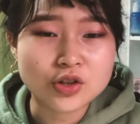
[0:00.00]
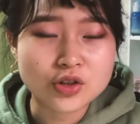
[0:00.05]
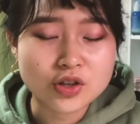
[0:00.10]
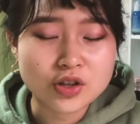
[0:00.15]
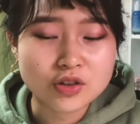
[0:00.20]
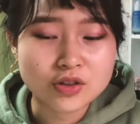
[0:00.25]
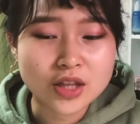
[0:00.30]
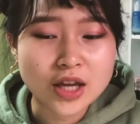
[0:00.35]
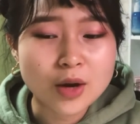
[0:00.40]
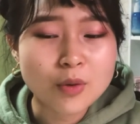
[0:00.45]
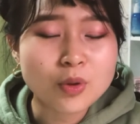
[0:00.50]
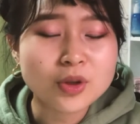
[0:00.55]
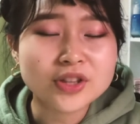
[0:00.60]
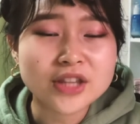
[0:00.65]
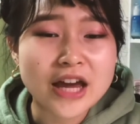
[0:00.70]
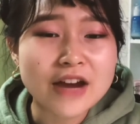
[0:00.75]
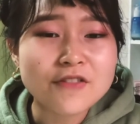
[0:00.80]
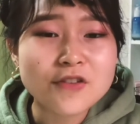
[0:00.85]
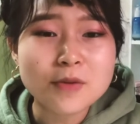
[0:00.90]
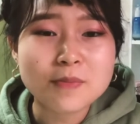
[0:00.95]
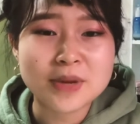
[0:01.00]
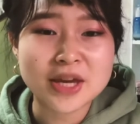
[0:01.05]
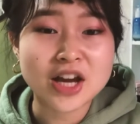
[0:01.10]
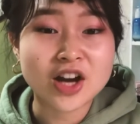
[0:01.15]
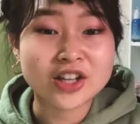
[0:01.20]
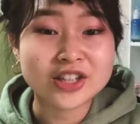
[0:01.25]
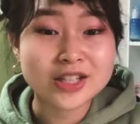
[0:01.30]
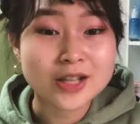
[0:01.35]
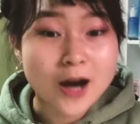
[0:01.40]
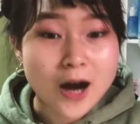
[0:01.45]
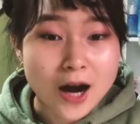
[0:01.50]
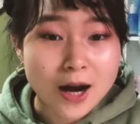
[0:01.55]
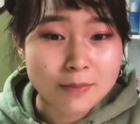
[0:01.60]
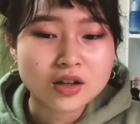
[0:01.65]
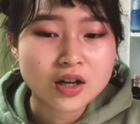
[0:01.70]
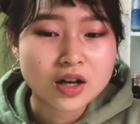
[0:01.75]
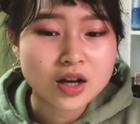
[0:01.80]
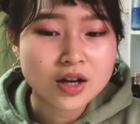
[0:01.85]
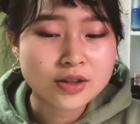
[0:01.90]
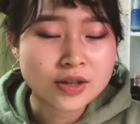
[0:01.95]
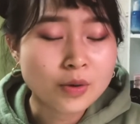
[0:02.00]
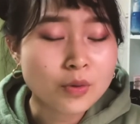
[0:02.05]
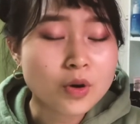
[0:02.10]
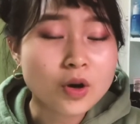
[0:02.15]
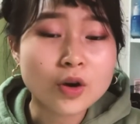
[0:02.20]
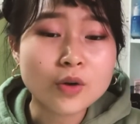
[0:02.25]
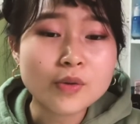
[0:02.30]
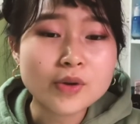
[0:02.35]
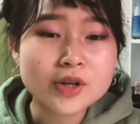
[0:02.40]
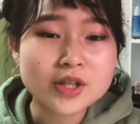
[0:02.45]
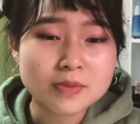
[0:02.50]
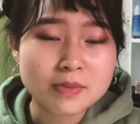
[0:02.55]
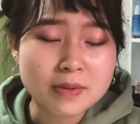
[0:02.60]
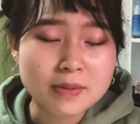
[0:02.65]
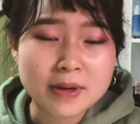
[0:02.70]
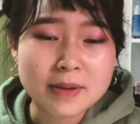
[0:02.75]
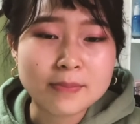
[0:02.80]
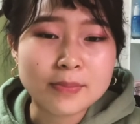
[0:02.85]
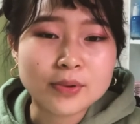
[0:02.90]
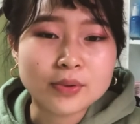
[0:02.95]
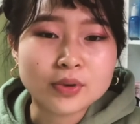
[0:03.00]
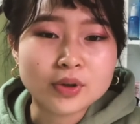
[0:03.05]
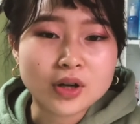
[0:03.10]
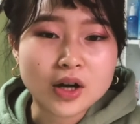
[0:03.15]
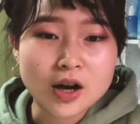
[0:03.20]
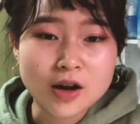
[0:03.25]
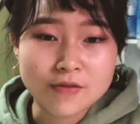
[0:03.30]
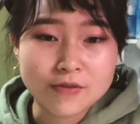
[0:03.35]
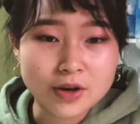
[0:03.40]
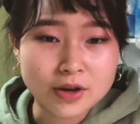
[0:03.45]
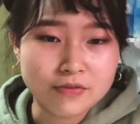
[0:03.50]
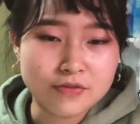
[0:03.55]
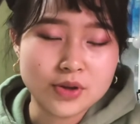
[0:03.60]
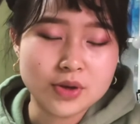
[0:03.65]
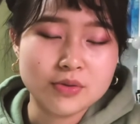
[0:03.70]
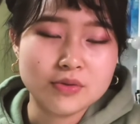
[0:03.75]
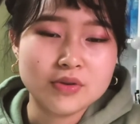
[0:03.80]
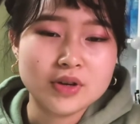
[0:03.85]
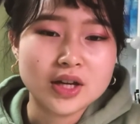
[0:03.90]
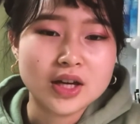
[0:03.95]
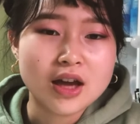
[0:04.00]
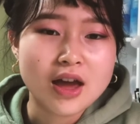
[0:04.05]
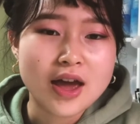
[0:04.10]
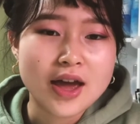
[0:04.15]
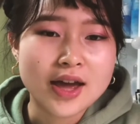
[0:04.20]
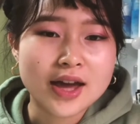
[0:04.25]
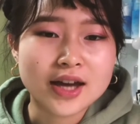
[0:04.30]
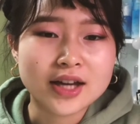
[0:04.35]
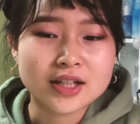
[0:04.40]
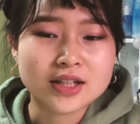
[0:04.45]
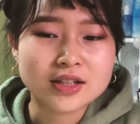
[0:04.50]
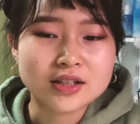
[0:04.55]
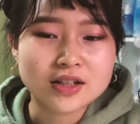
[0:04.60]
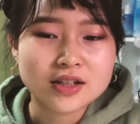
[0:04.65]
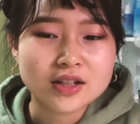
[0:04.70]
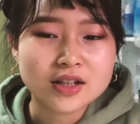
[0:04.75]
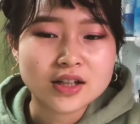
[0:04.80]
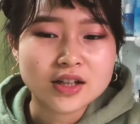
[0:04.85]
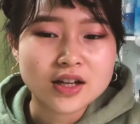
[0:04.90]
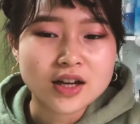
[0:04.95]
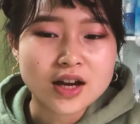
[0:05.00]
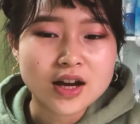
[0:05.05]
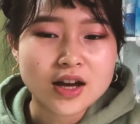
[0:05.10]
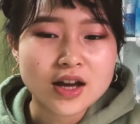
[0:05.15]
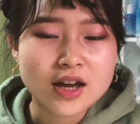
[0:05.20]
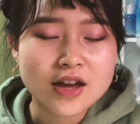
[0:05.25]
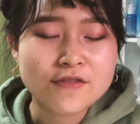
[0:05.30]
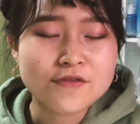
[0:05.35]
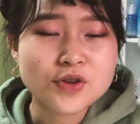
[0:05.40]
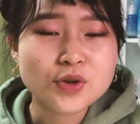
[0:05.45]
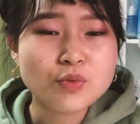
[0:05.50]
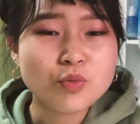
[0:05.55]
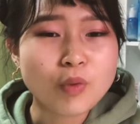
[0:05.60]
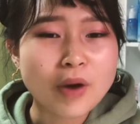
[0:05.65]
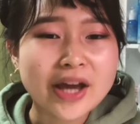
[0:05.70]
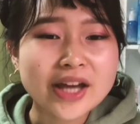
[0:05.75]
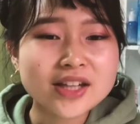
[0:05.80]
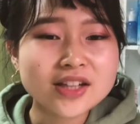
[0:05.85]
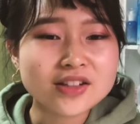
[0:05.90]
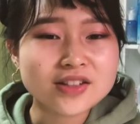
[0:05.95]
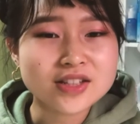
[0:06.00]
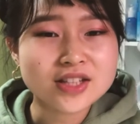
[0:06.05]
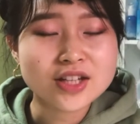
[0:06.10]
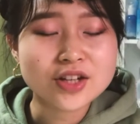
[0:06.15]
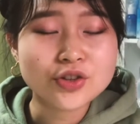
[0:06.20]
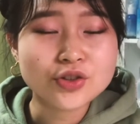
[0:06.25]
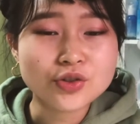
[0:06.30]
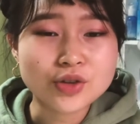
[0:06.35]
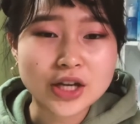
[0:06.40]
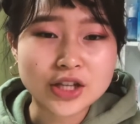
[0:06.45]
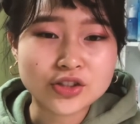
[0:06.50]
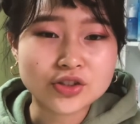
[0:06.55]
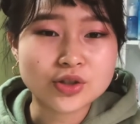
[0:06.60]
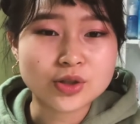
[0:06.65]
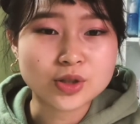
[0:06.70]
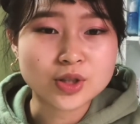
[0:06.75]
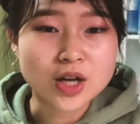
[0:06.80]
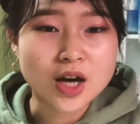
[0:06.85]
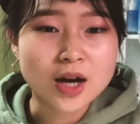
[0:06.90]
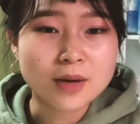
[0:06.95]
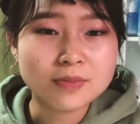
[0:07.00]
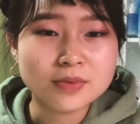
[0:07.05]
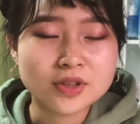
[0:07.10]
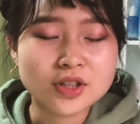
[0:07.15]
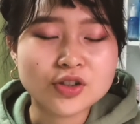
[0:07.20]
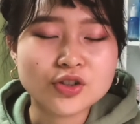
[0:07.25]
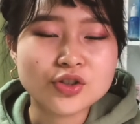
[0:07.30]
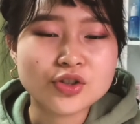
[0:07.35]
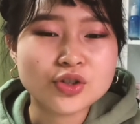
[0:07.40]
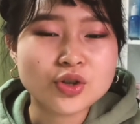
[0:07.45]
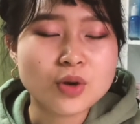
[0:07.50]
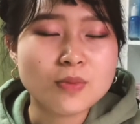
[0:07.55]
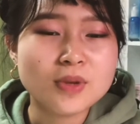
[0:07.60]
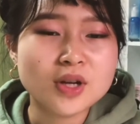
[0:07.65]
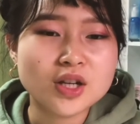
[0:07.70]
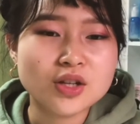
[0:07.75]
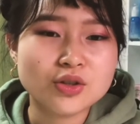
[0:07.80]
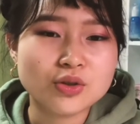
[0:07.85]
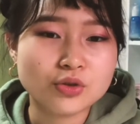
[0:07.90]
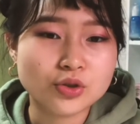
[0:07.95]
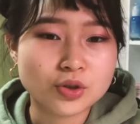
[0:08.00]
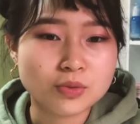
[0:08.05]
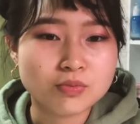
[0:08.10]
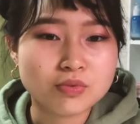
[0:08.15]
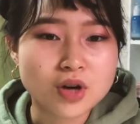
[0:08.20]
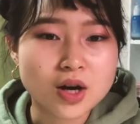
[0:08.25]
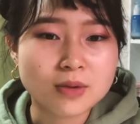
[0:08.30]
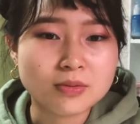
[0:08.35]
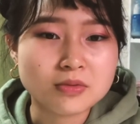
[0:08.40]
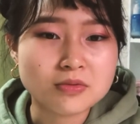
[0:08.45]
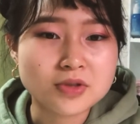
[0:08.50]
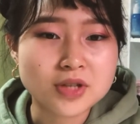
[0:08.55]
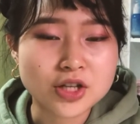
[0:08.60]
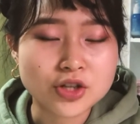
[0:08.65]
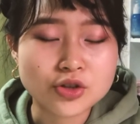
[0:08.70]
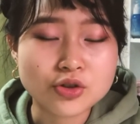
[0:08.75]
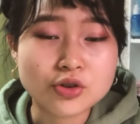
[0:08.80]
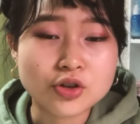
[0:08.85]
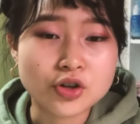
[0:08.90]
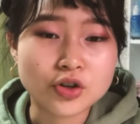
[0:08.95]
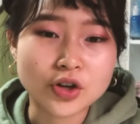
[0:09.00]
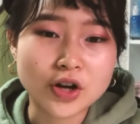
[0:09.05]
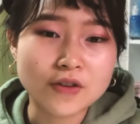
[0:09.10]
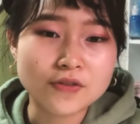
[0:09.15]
there will never be a top. There will always be people above you. And if you wait until you get to the top, there's so many social problems that you could have